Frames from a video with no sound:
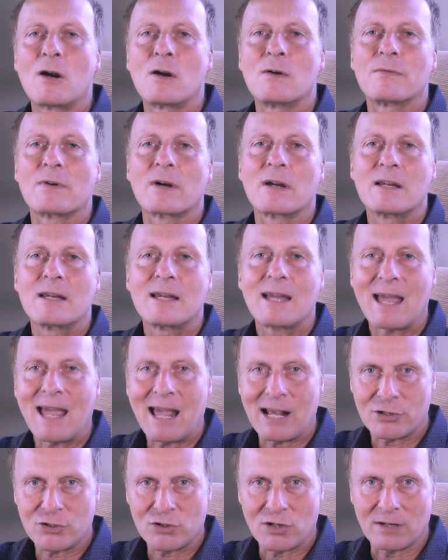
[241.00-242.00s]
over
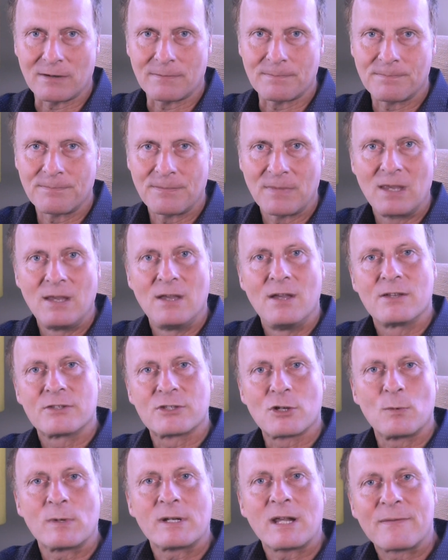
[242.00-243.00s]
action.
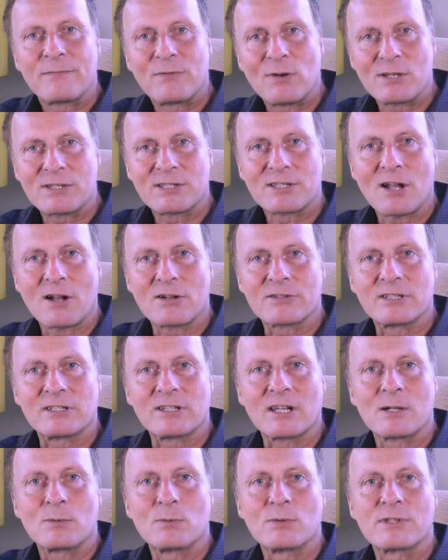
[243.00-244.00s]
So when I first
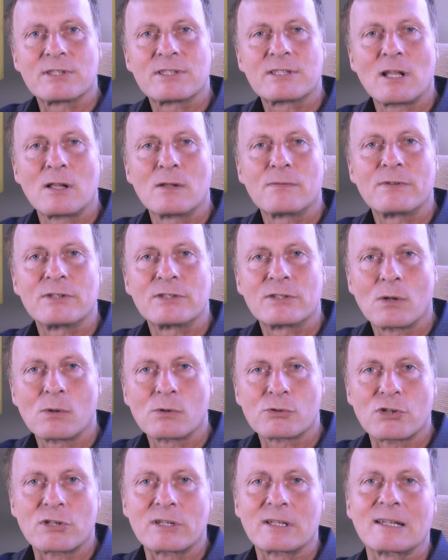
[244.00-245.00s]
started, I would
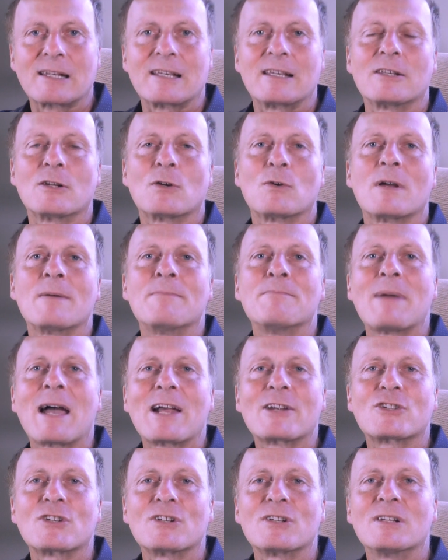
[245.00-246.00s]
self-indulgently, you know,
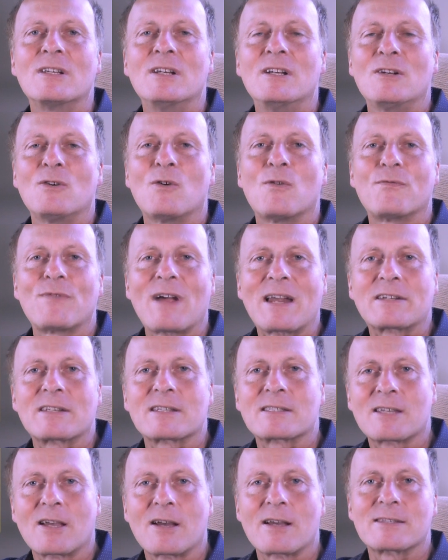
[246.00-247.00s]
imagine,
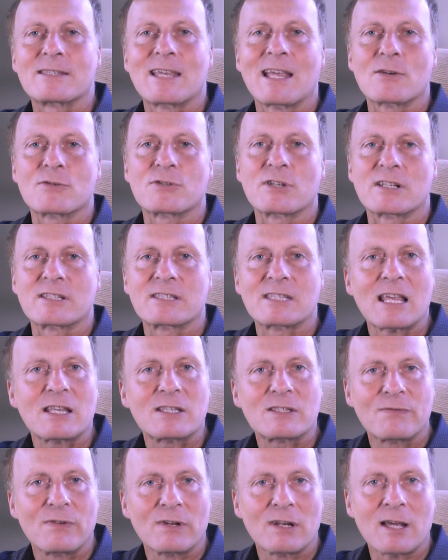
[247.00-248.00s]
fantasize how
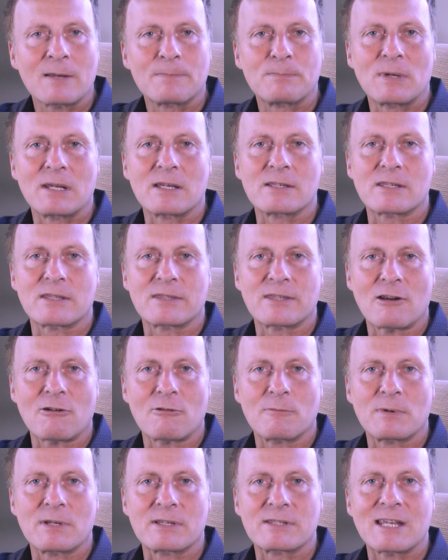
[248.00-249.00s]
successful I'd be as a
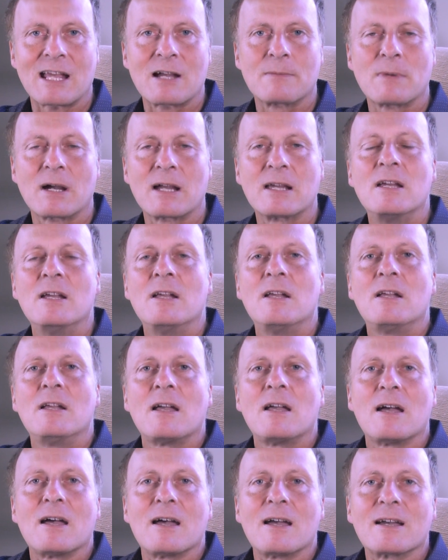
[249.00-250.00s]
therapist, how my
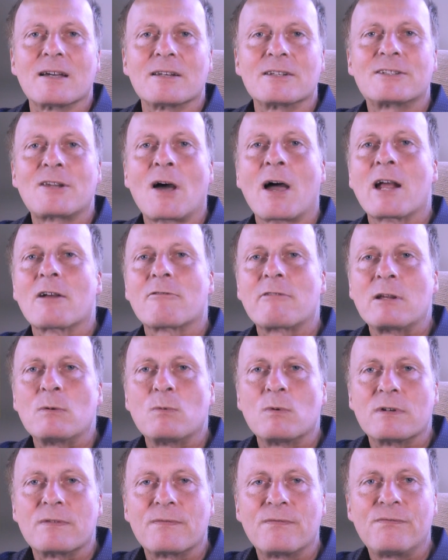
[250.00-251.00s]
uh, diary
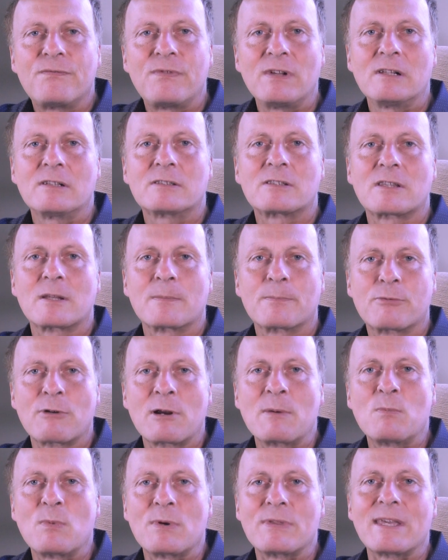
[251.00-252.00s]
would fill to the
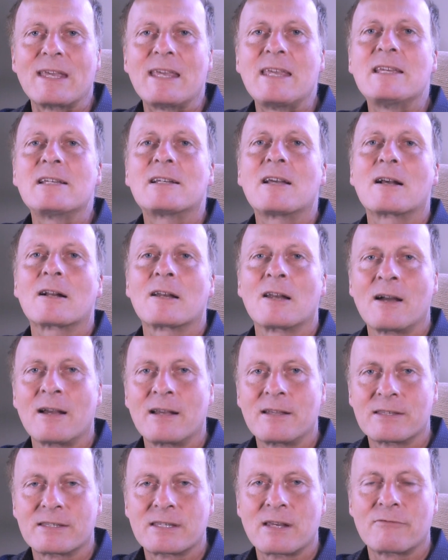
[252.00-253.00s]
brim with eager
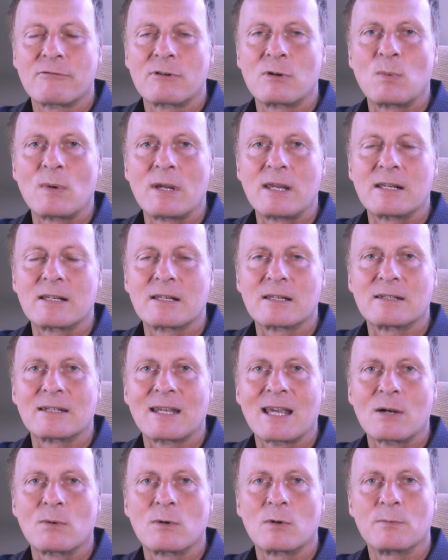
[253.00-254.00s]
clients every week and
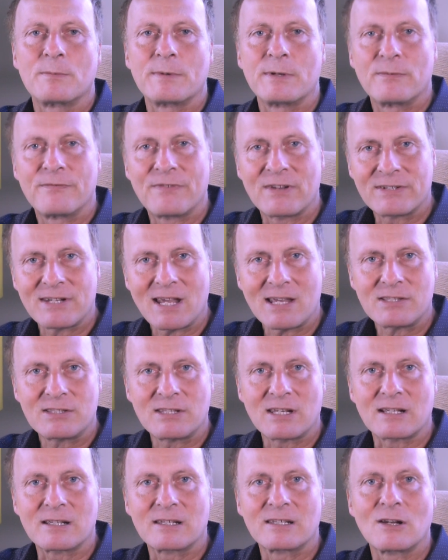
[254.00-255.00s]
how it would be
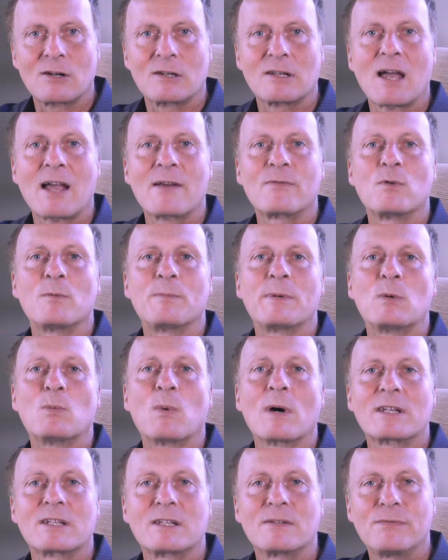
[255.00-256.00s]
fantastic. You know, life would be
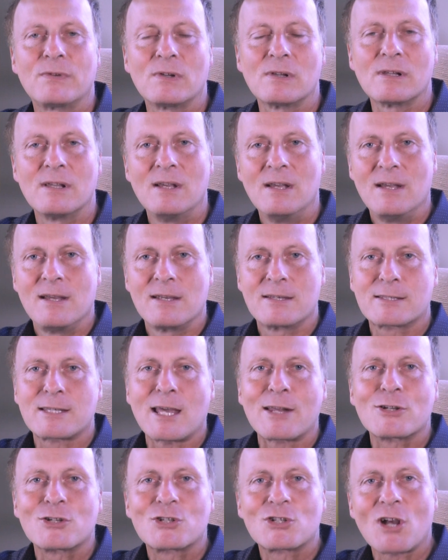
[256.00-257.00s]
wonderful,
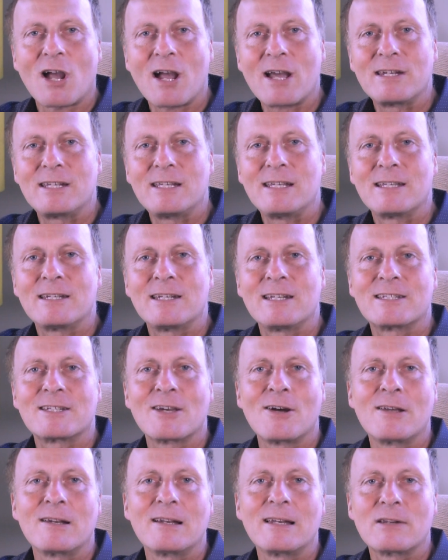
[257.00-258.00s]
sunshiny and
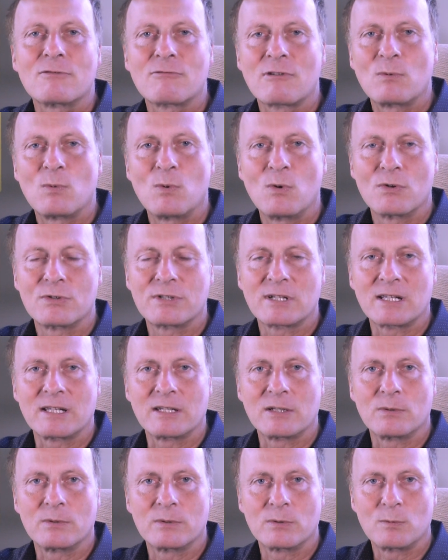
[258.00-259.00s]
eternally rewarding
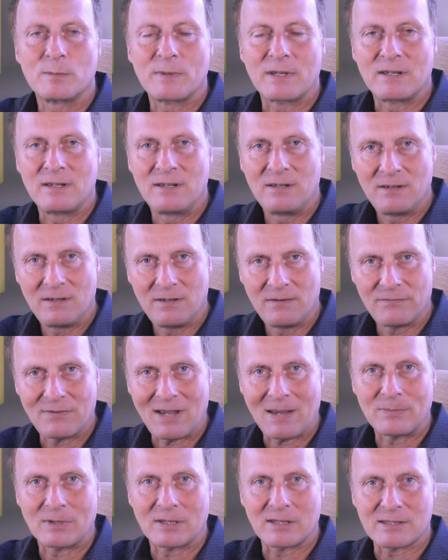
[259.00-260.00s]
and it would all be
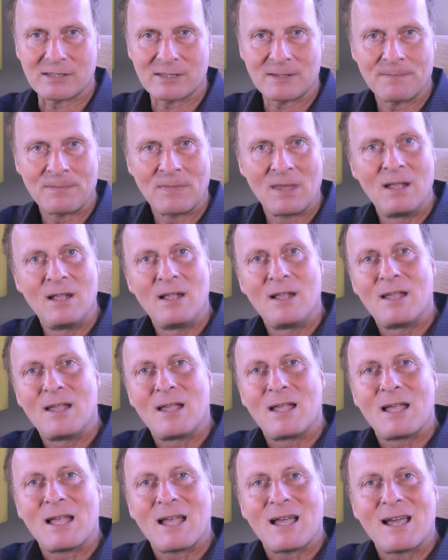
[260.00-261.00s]
fabulous.
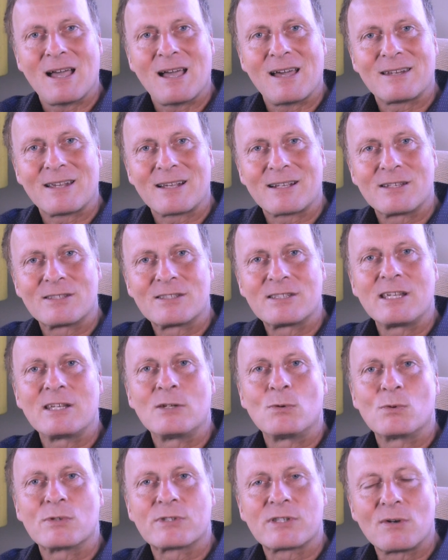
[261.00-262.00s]
And I could see
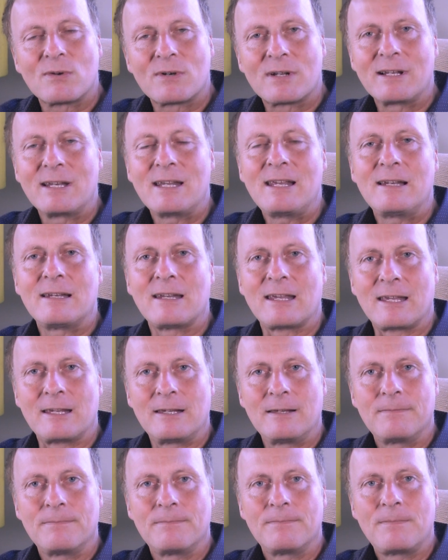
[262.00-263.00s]
it also
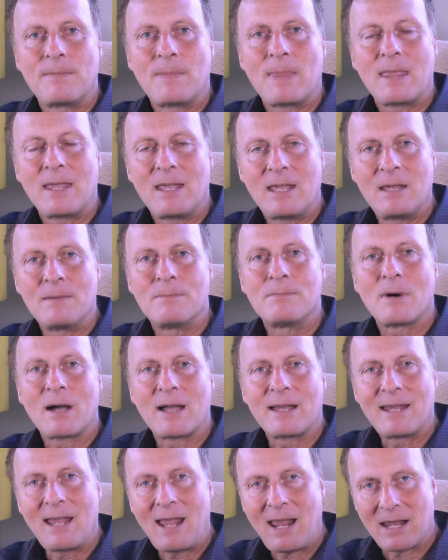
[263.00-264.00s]
clearly in
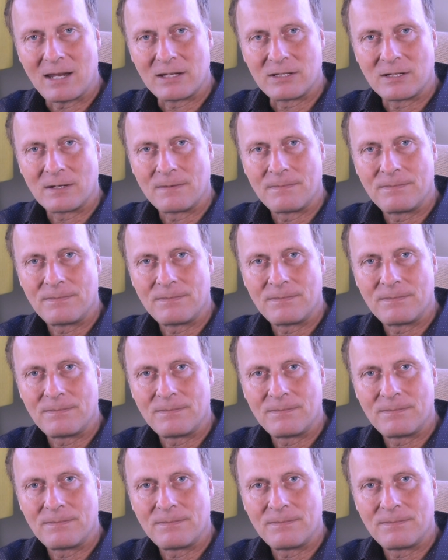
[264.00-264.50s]
my head.